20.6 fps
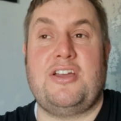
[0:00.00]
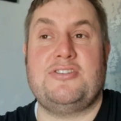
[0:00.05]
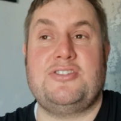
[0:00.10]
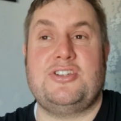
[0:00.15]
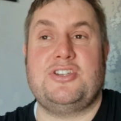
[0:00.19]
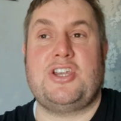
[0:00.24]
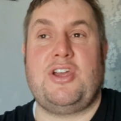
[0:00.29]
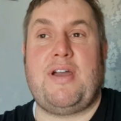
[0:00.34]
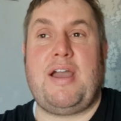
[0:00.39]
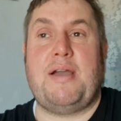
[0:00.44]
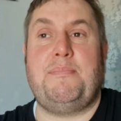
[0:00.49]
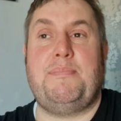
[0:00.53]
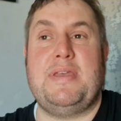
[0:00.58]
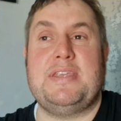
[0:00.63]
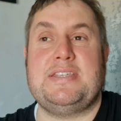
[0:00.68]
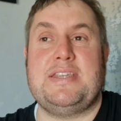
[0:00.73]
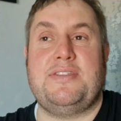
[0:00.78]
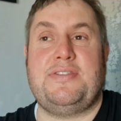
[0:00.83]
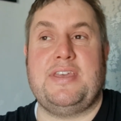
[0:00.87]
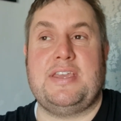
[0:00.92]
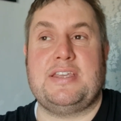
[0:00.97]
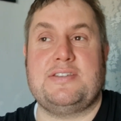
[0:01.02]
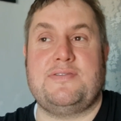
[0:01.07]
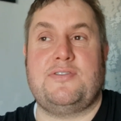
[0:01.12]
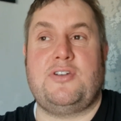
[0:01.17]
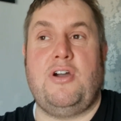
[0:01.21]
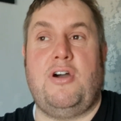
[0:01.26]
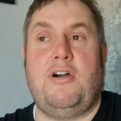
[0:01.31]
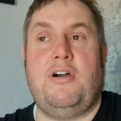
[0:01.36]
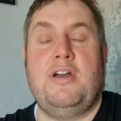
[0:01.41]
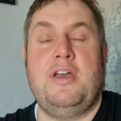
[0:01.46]
goes to show how busy things have
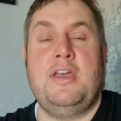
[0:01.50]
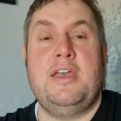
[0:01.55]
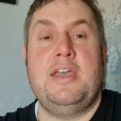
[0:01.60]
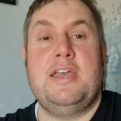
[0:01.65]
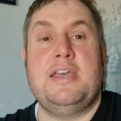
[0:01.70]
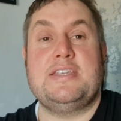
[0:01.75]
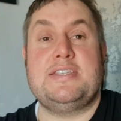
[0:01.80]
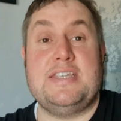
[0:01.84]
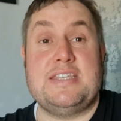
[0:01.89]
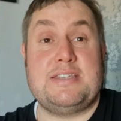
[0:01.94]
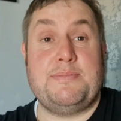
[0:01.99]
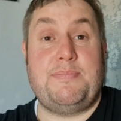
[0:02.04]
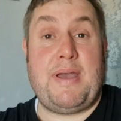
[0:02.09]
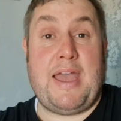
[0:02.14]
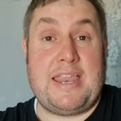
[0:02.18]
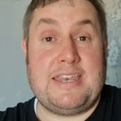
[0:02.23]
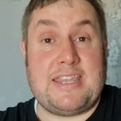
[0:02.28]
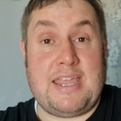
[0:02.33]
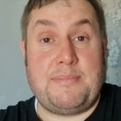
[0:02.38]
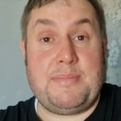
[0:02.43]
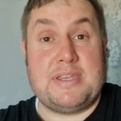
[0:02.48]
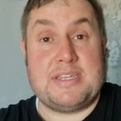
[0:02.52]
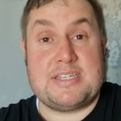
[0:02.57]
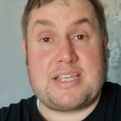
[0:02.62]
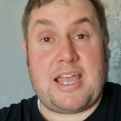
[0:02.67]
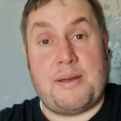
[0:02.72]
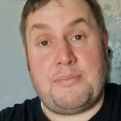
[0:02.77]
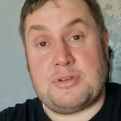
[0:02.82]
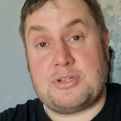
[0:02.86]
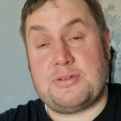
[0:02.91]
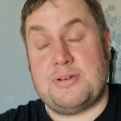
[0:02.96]
got since the pandemic's
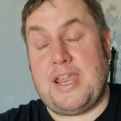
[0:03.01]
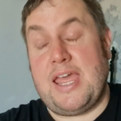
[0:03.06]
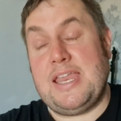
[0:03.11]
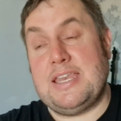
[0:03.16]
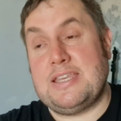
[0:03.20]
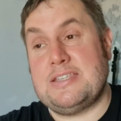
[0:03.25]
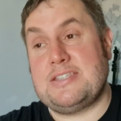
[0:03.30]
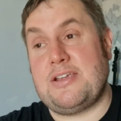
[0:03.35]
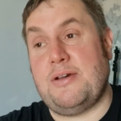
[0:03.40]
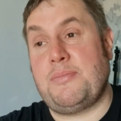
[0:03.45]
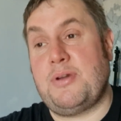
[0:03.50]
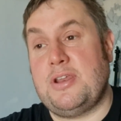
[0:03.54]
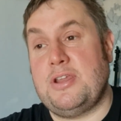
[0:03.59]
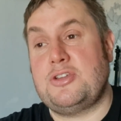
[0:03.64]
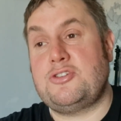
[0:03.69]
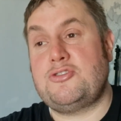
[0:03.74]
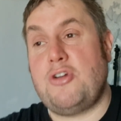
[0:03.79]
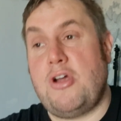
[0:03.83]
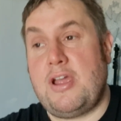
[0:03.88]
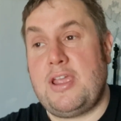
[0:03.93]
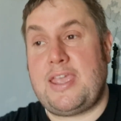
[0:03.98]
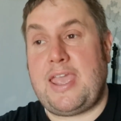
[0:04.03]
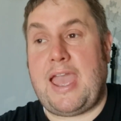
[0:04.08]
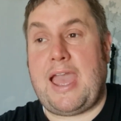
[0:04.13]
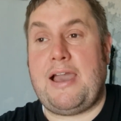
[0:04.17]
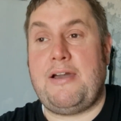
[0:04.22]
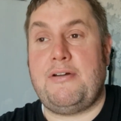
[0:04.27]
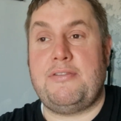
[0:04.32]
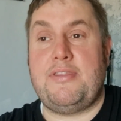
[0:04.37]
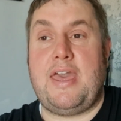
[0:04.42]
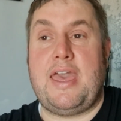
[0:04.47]
come to an end. So I'm going to try and get
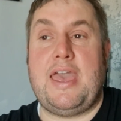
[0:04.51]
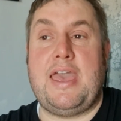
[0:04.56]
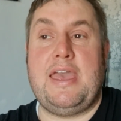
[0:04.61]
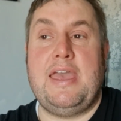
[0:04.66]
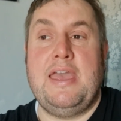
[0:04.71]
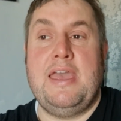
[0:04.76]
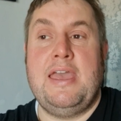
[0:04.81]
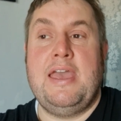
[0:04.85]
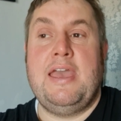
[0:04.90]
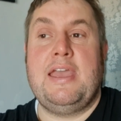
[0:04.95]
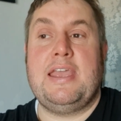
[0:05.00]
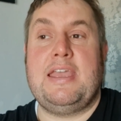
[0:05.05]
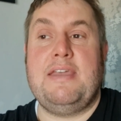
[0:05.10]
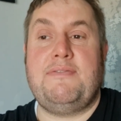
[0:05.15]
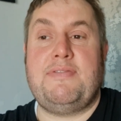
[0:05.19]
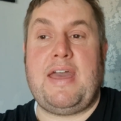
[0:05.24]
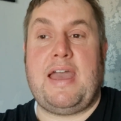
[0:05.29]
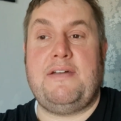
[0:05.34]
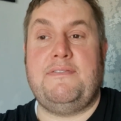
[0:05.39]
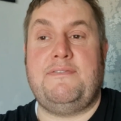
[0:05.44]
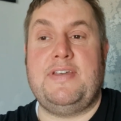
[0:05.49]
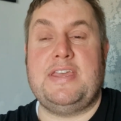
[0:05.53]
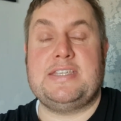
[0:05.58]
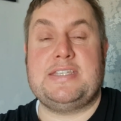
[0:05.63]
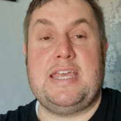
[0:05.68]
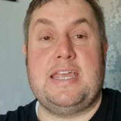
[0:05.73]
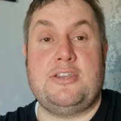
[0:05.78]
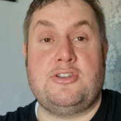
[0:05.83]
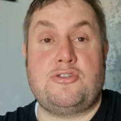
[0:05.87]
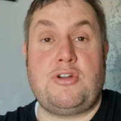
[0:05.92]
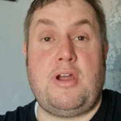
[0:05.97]
out there, give that a
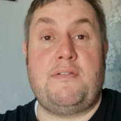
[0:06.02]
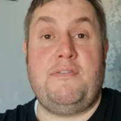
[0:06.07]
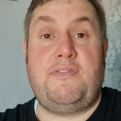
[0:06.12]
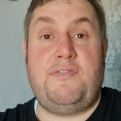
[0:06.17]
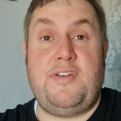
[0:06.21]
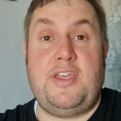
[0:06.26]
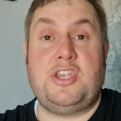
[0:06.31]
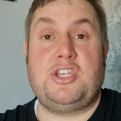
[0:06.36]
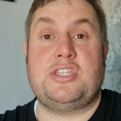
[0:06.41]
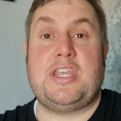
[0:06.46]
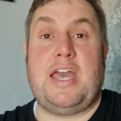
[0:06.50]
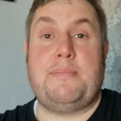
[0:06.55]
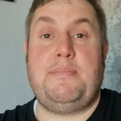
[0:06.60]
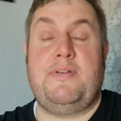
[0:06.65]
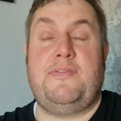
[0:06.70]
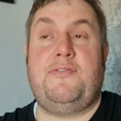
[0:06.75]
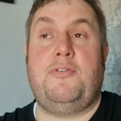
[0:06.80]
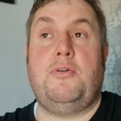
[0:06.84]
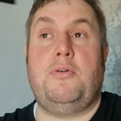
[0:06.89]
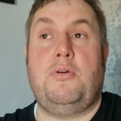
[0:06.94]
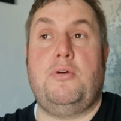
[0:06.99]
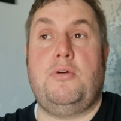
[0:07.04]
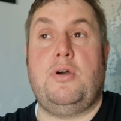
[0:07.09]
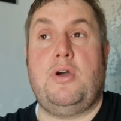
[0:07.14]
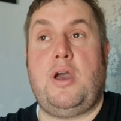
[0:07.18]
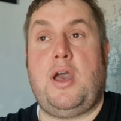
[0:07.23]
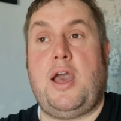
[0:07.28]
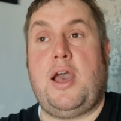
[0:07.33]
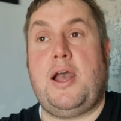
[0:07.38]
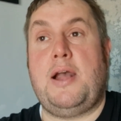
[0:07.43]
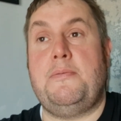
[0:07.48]
visit, and try and fish that
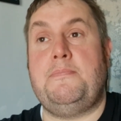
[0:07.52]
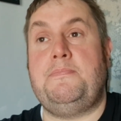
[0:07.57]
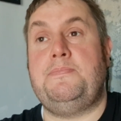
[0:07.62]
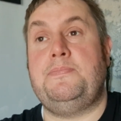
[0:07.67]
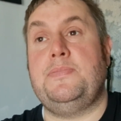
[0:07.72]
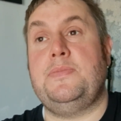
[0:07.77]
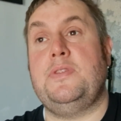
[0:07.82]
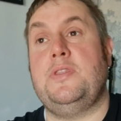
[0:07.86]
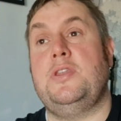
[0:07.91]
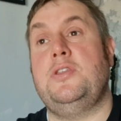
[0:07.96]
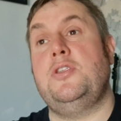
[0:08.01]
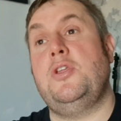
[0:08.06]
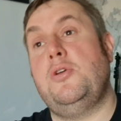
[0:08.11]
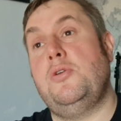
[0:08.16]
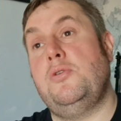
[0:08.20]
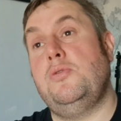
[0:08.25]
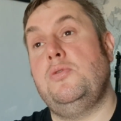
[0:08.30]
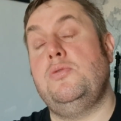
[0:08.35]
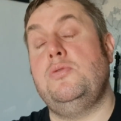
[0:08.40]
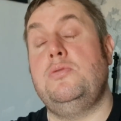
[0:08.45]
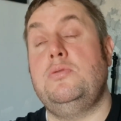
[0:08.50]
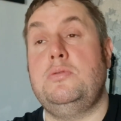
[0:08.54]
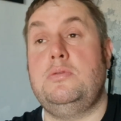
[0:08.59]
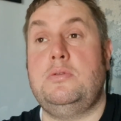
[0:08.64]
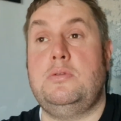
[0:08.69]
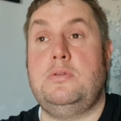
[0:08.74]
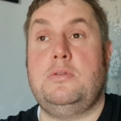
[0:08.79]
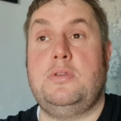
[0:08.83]
before the new